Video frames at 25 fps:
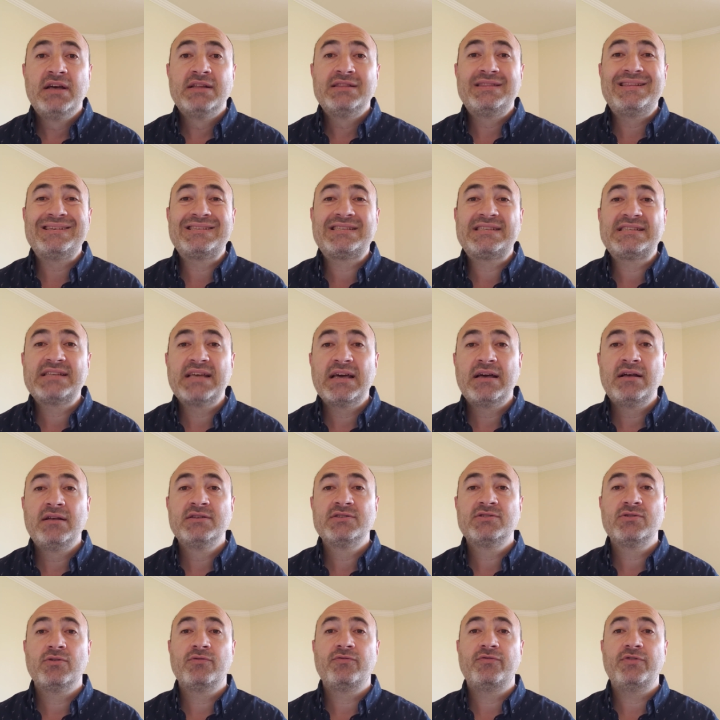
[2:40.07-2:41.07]
the
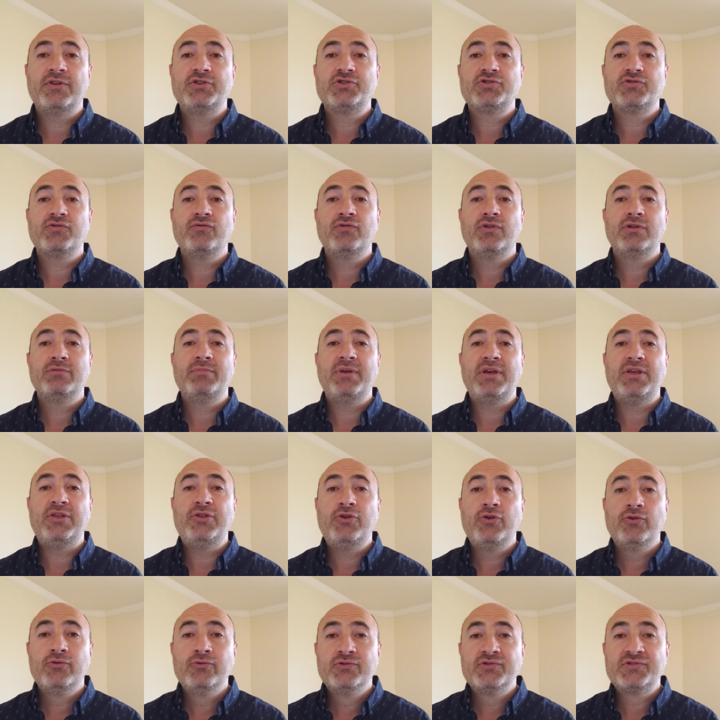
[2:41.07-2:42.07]
cells of which will be
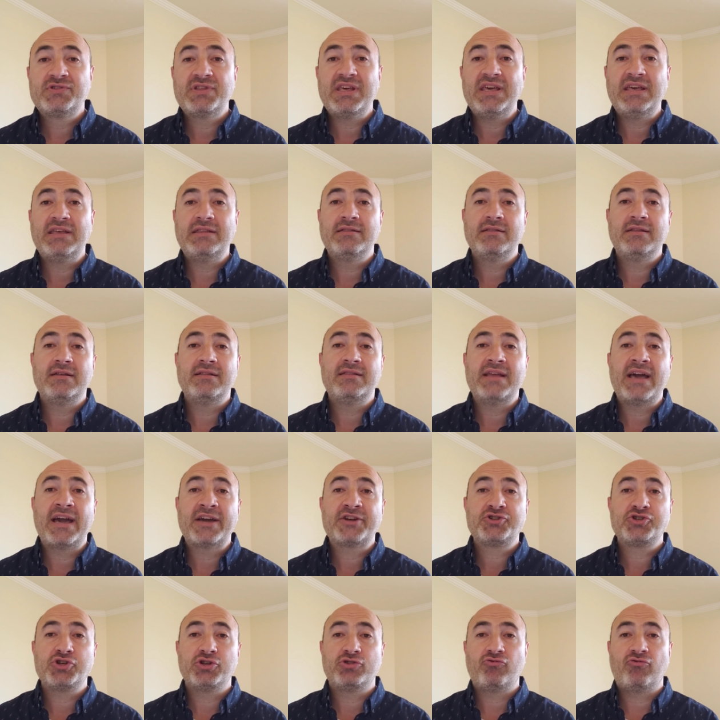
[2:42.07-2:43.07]
used in the
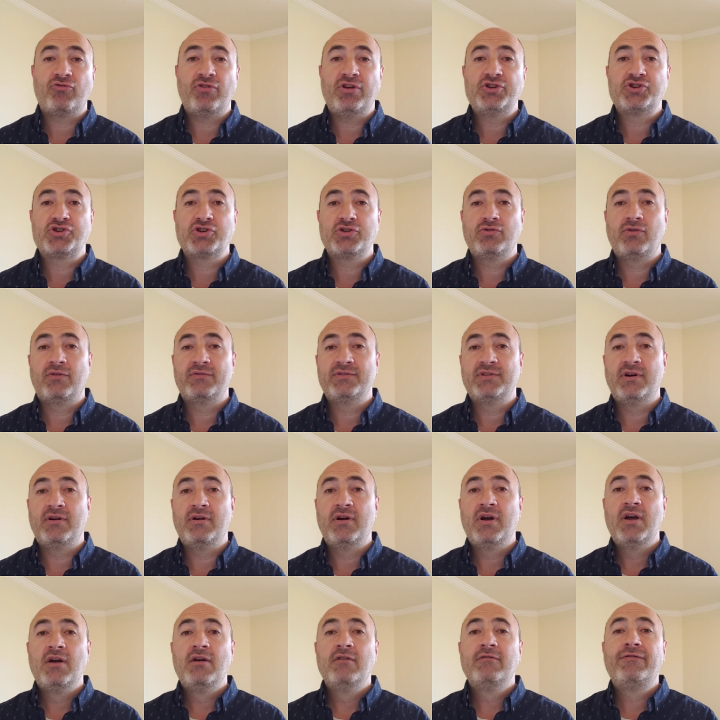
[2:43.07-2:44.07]
next generation of
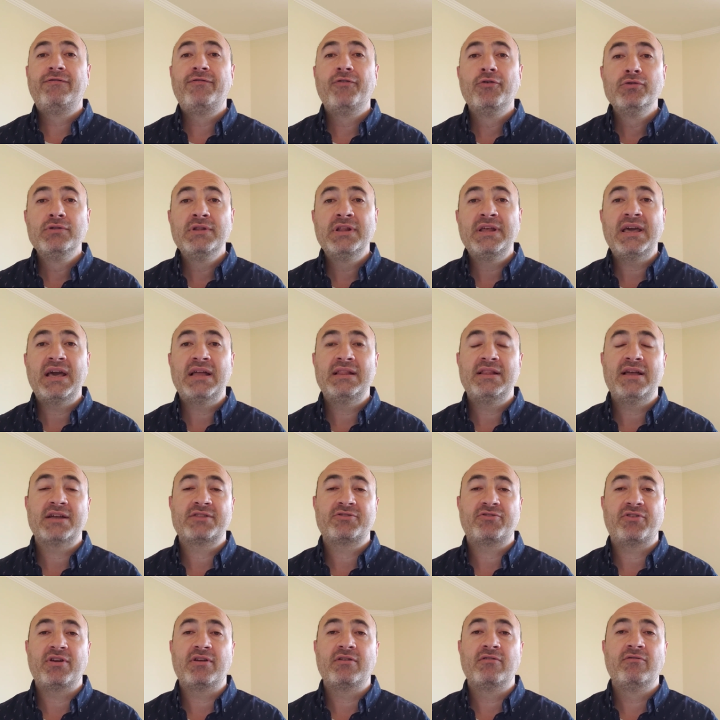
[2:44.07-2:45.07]
the fully
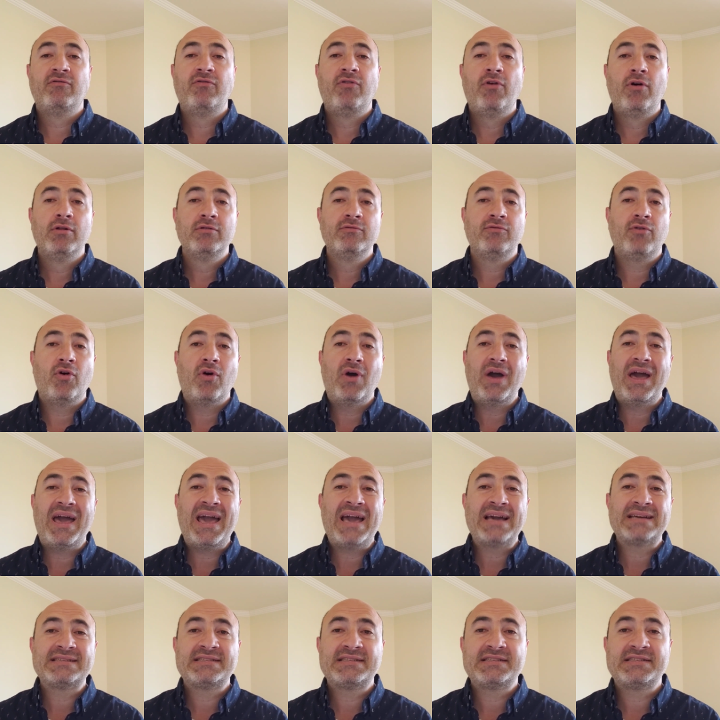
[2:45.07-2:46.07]
electric Volvo
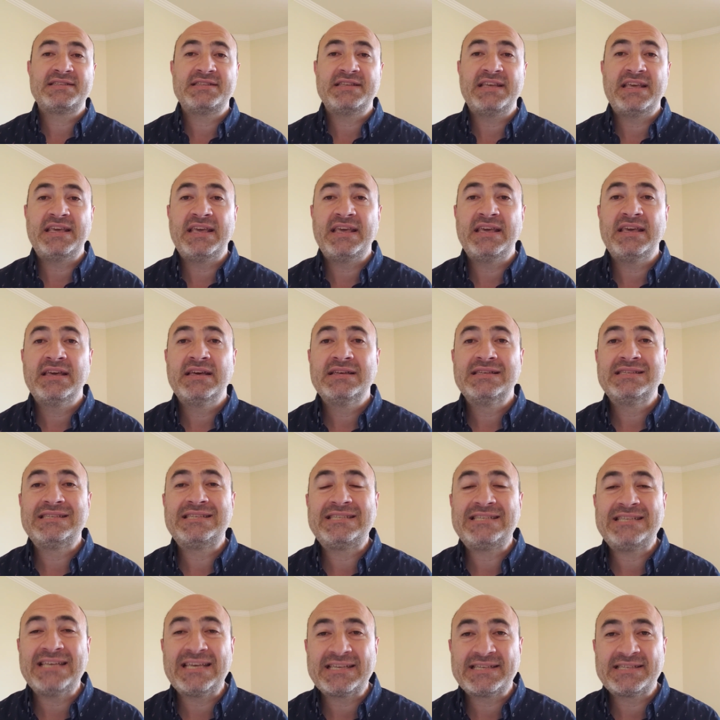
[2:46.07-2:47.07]

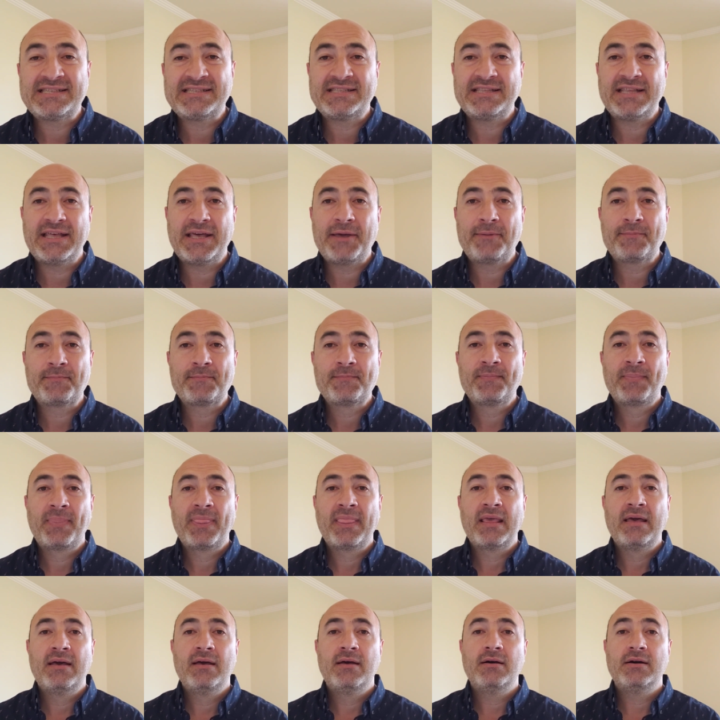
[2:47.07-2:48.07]
XC60.
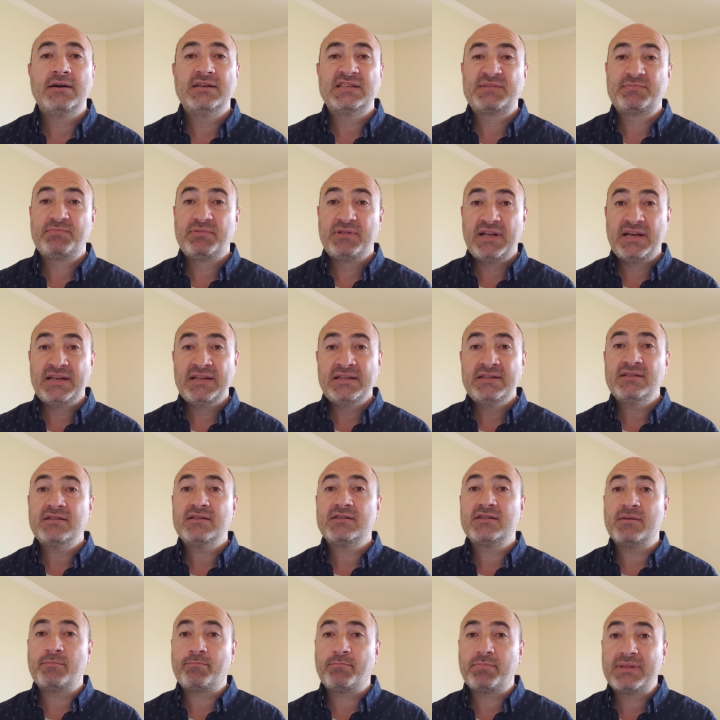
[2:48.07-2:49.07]
As planned,
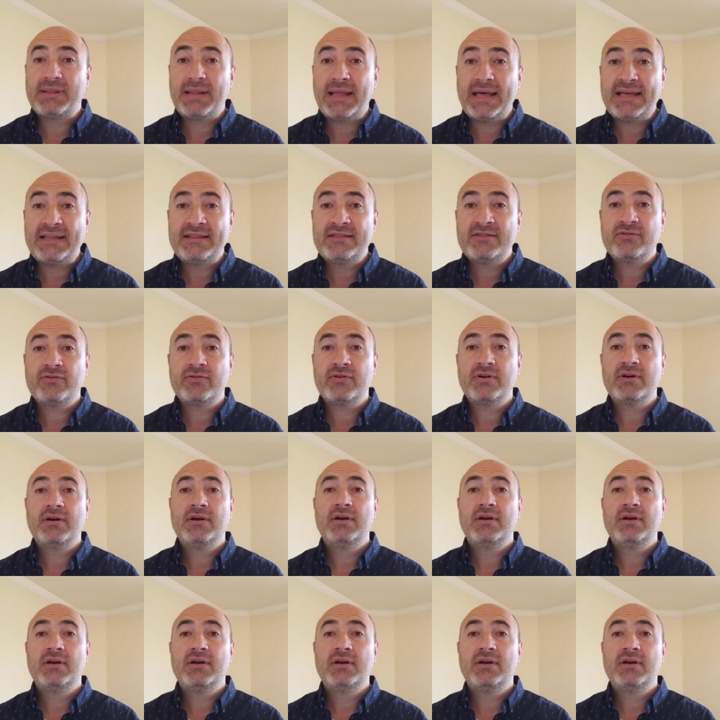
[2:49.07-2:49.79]
the plant